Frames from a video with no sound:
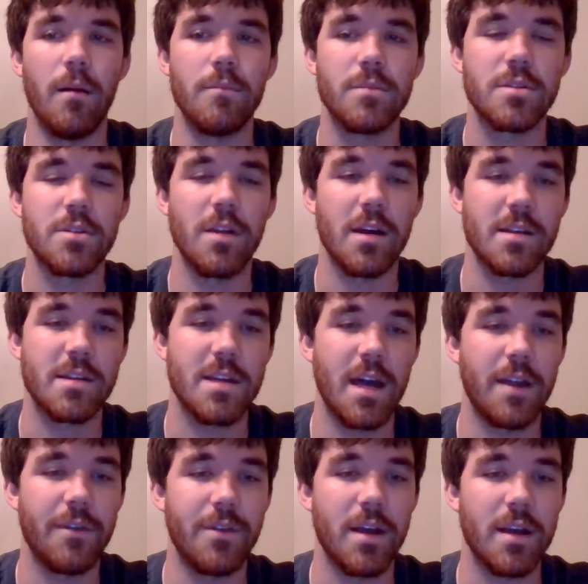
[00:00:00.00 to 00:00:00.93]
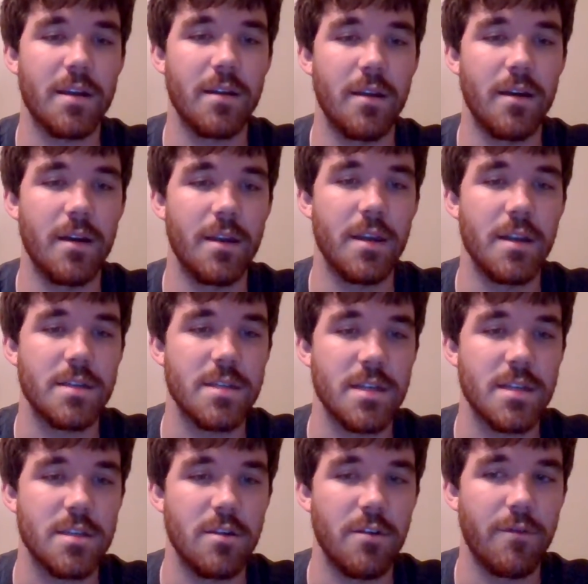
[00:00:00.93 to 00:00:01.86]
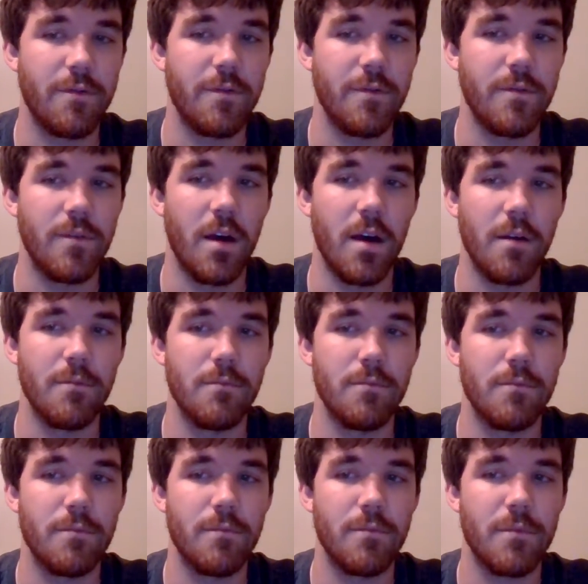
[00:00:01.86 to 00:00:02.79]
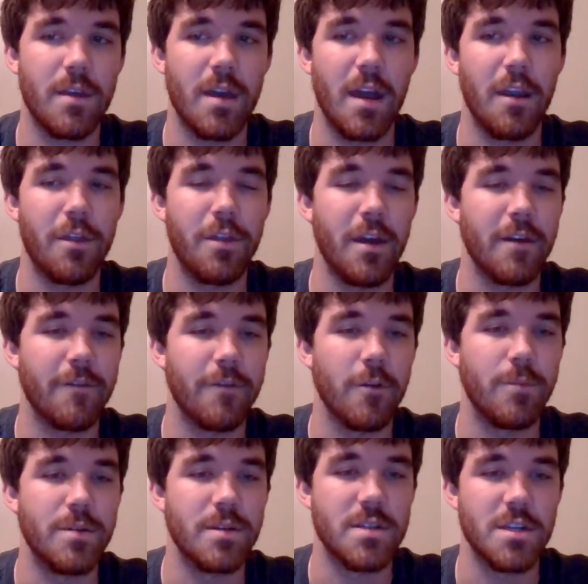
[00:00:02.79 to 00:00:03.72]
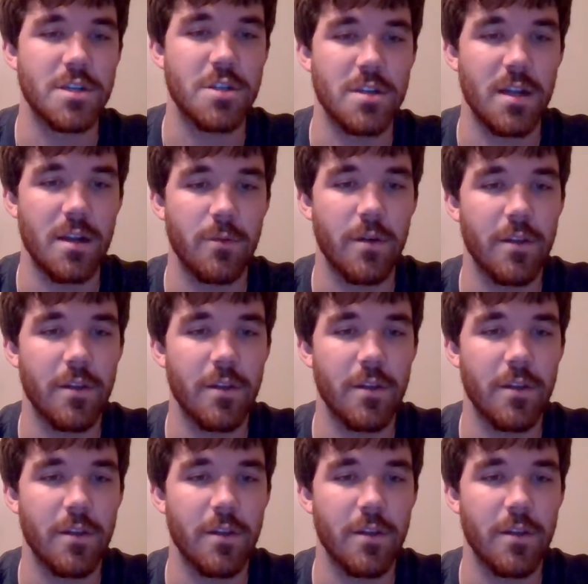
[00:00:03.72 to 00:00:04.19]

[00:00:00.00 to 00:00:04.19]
So that's kind of like an assistive kind of thing for positioning,